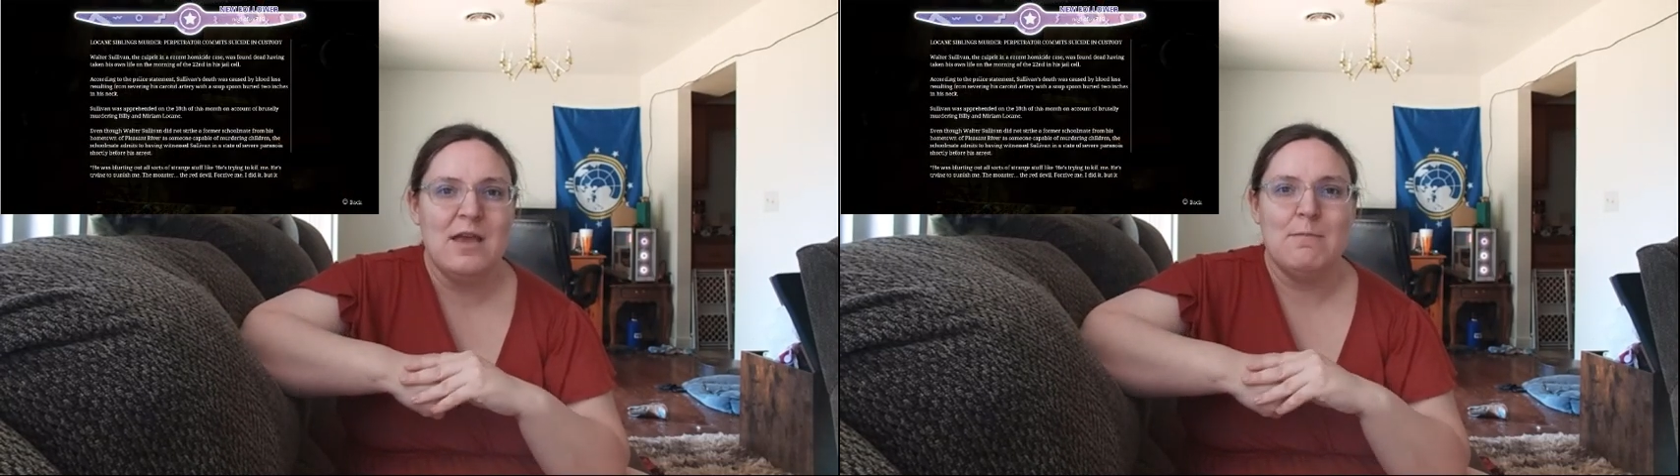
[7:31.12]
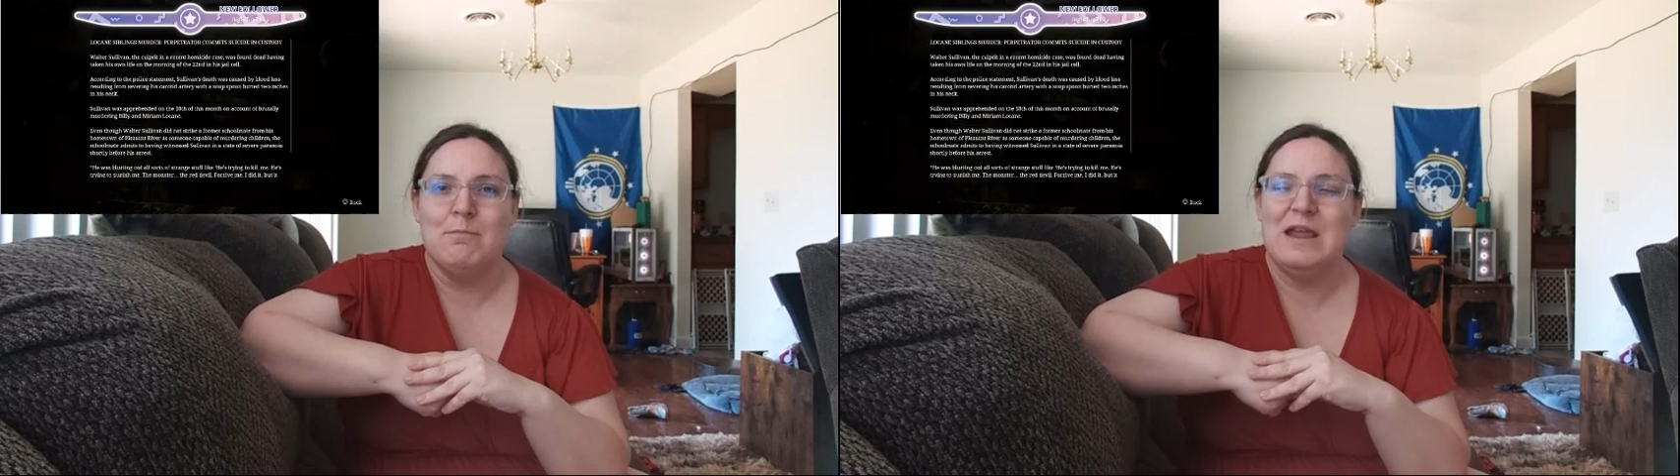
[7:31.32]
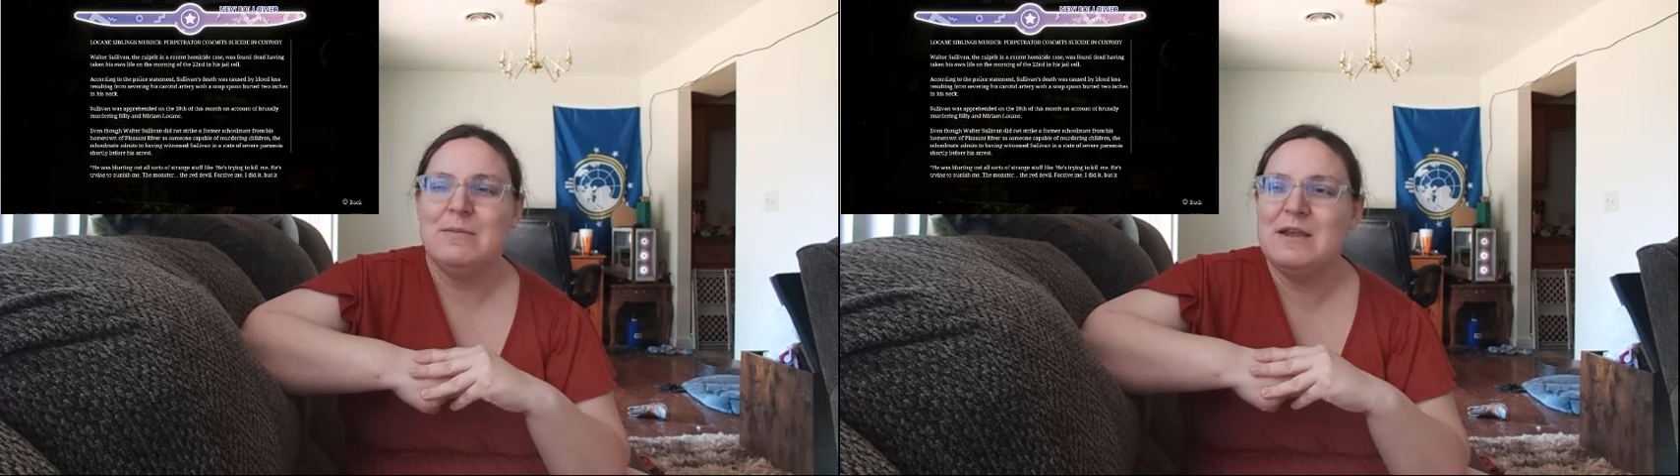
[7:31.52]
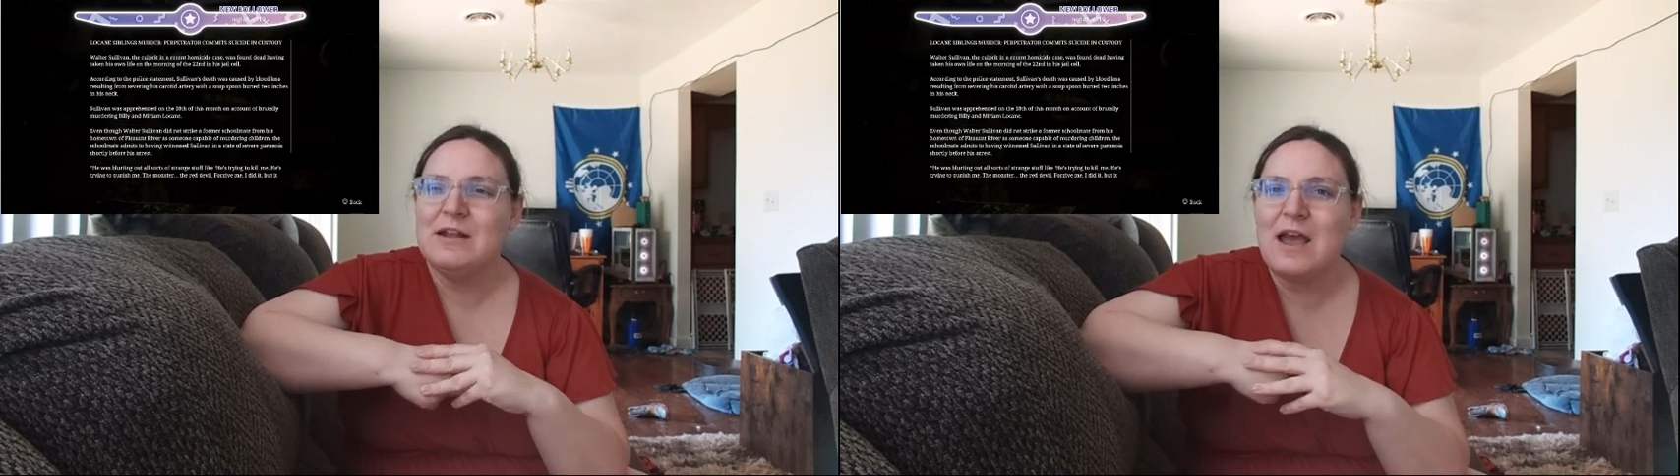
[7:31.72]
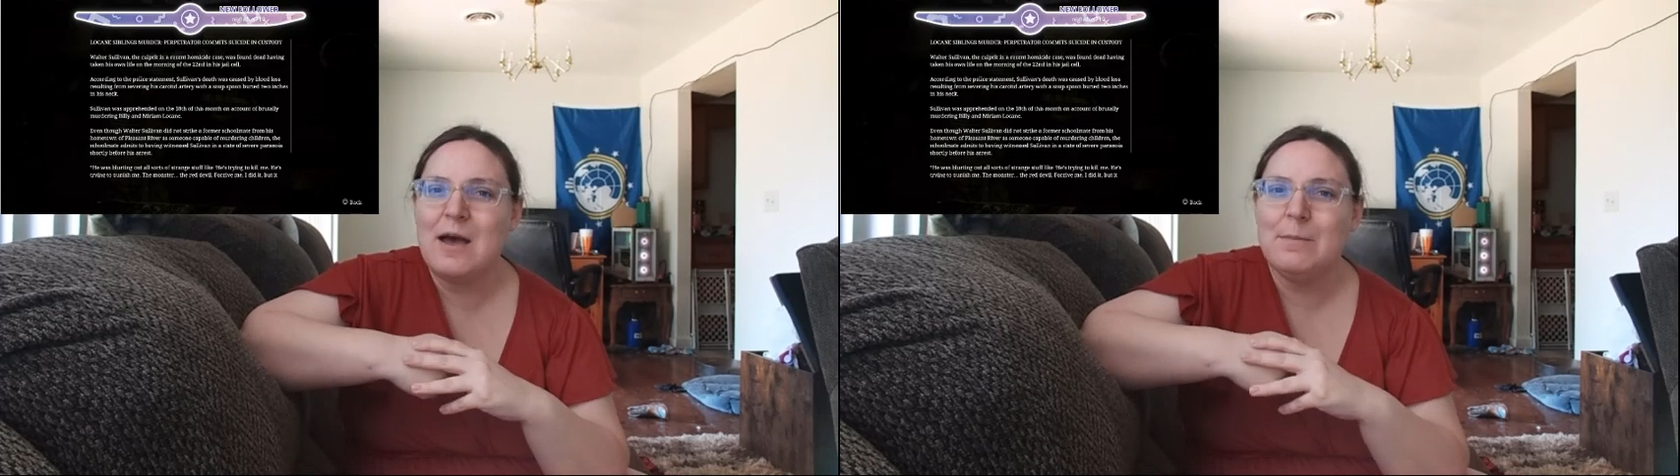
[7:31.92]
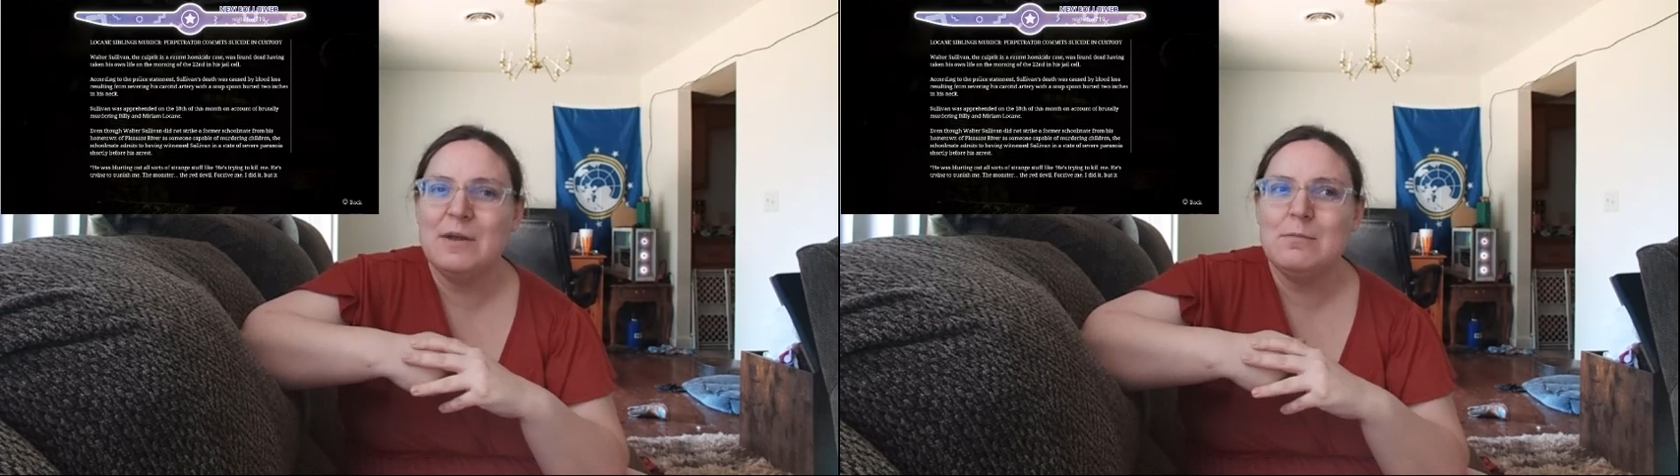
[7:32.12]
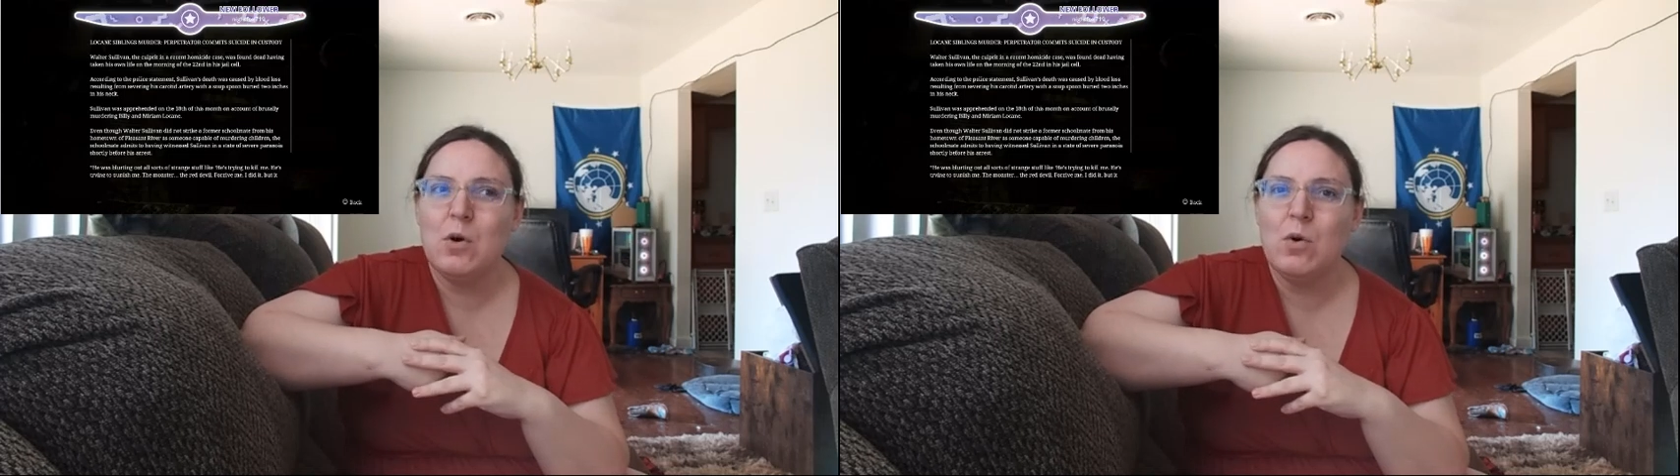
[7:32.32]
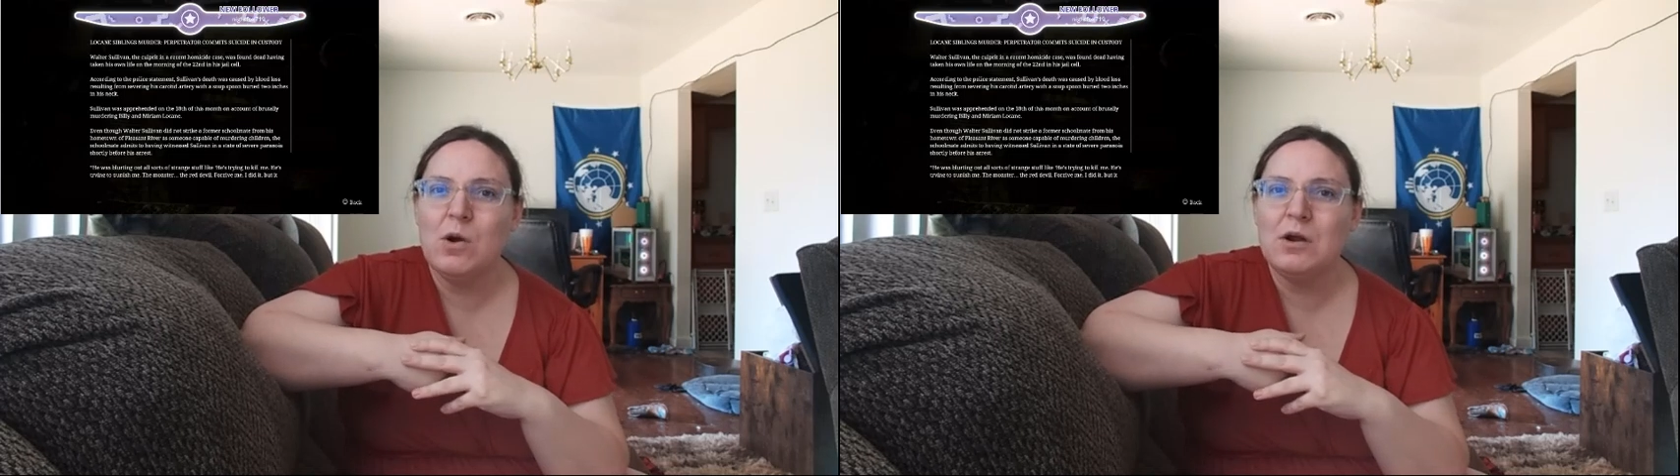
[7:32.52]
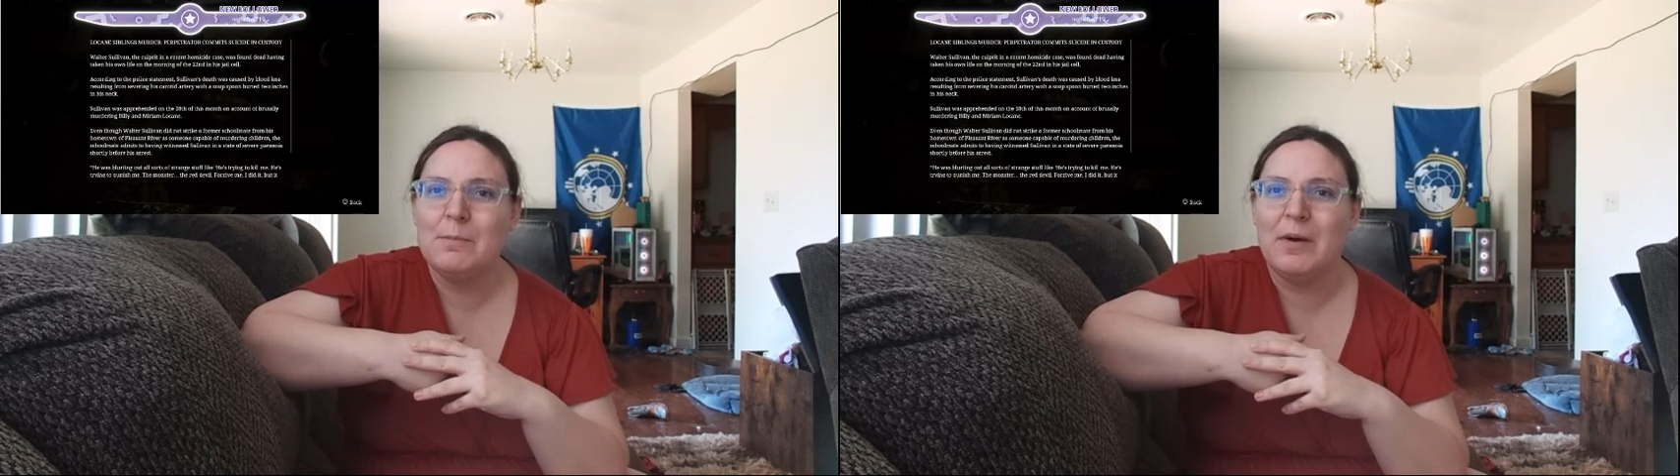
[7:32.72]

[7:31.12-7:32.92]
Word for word: Maybe it happened more,